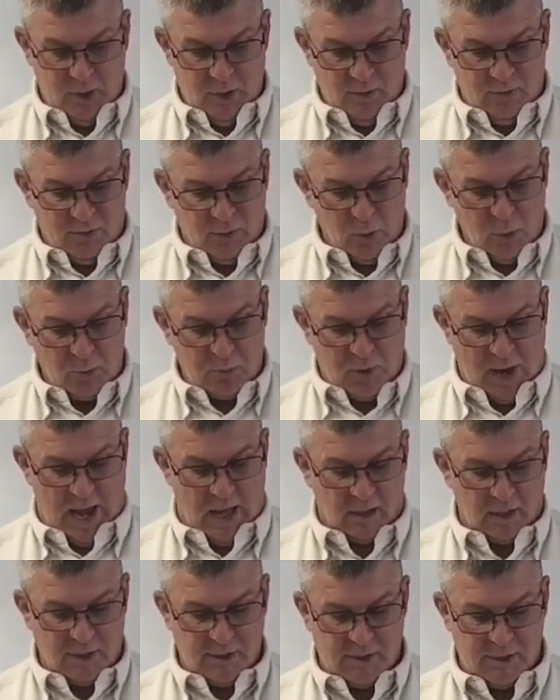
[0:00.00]
For the
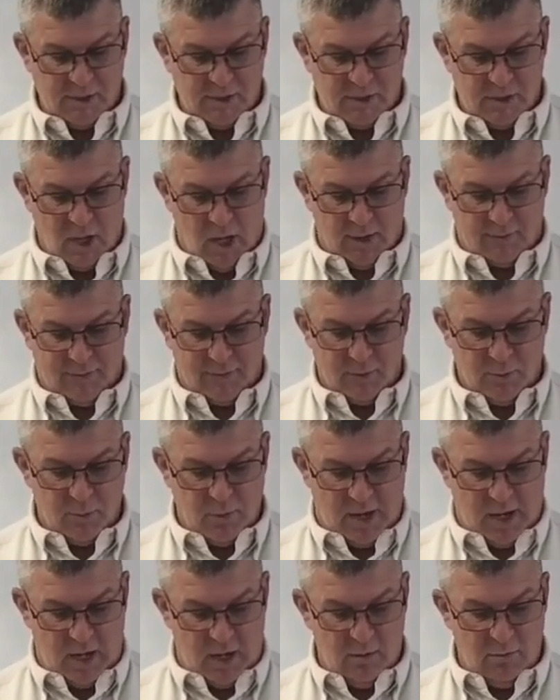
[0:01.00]
palace is not for
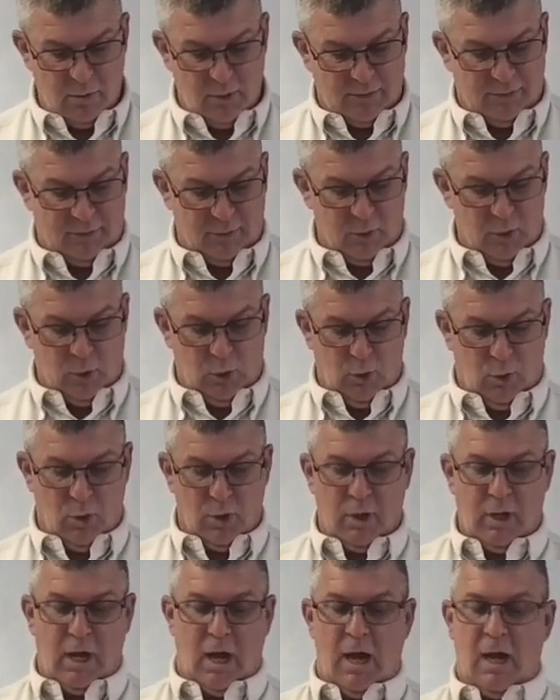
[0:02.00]
man, but for the
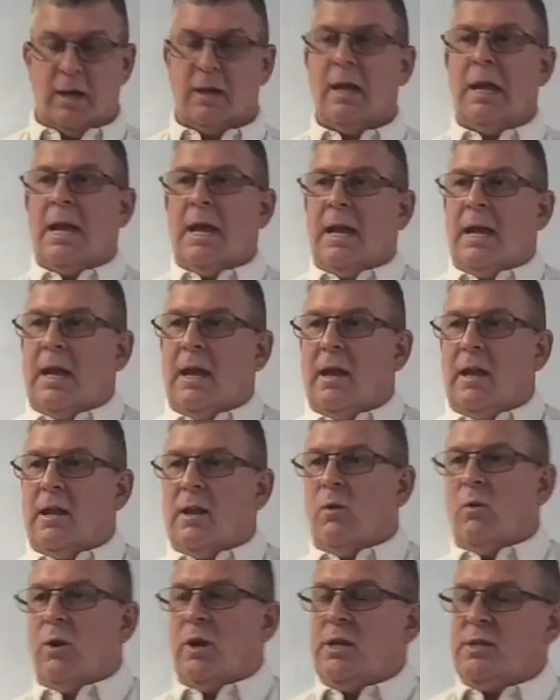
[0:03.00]
Lord God.
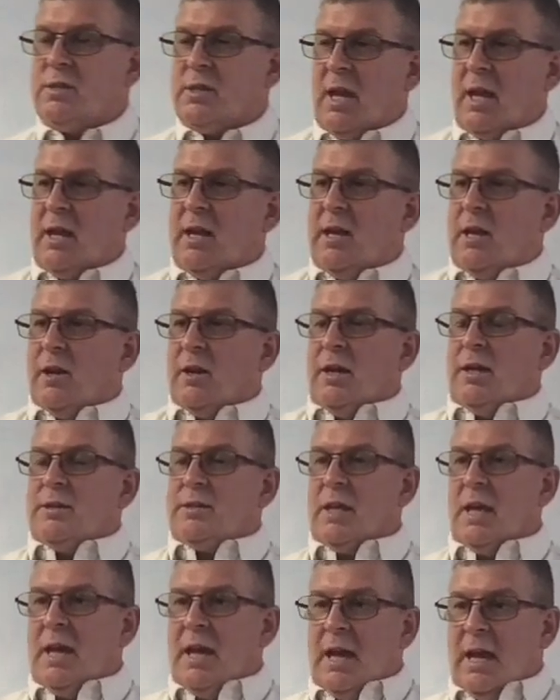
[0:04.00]
Now what he's saying here
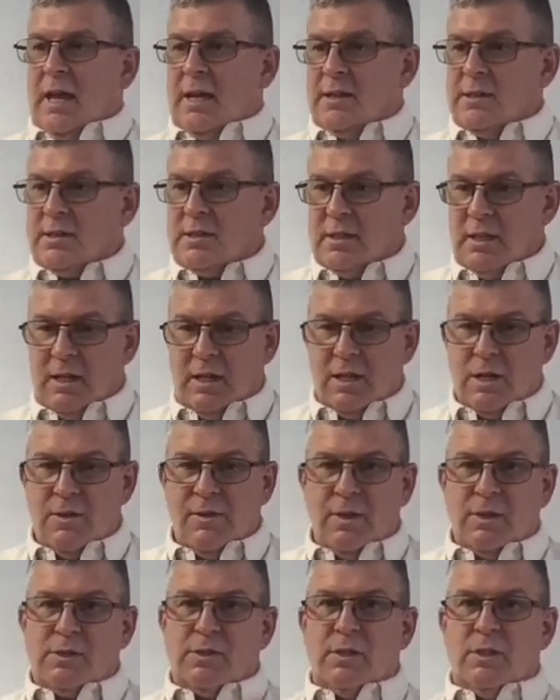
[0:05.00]
is
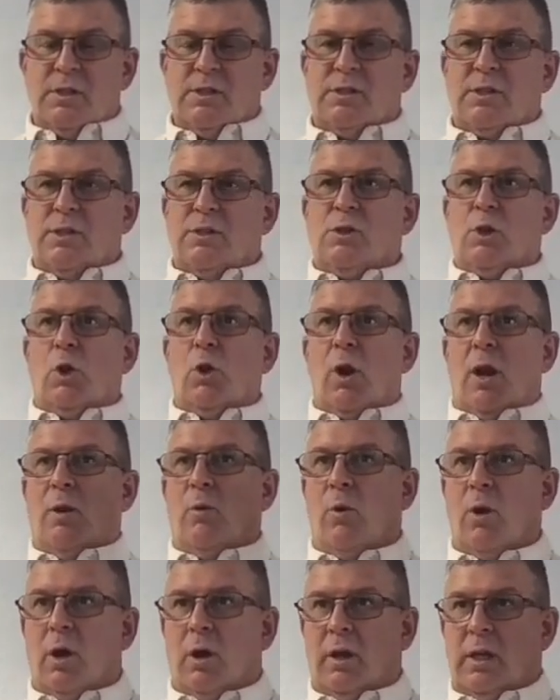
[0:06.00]
this is a great
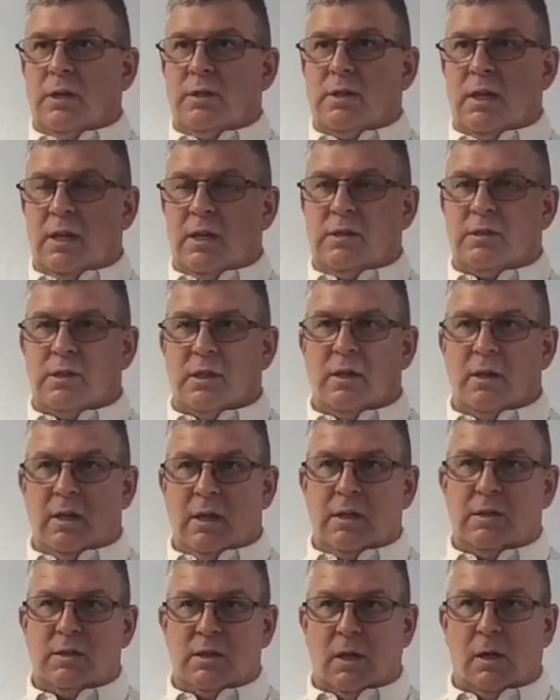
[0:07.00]
work. It's
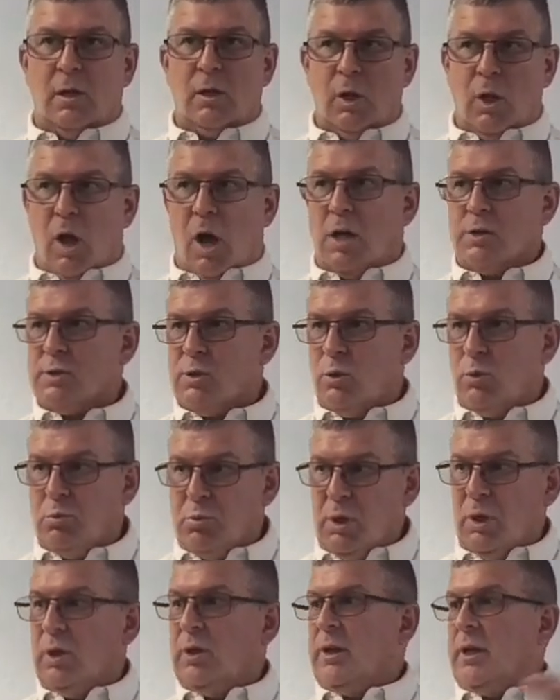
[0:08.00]
a colossal
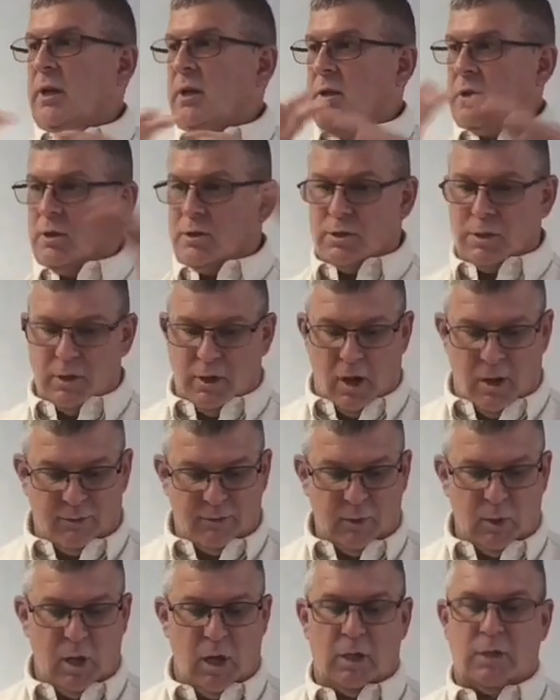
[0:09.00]
building, and there's an
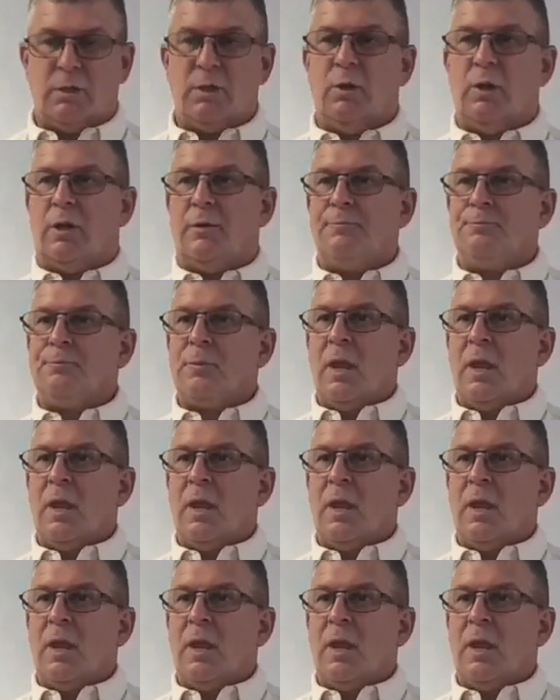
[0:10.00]
awful lot to it.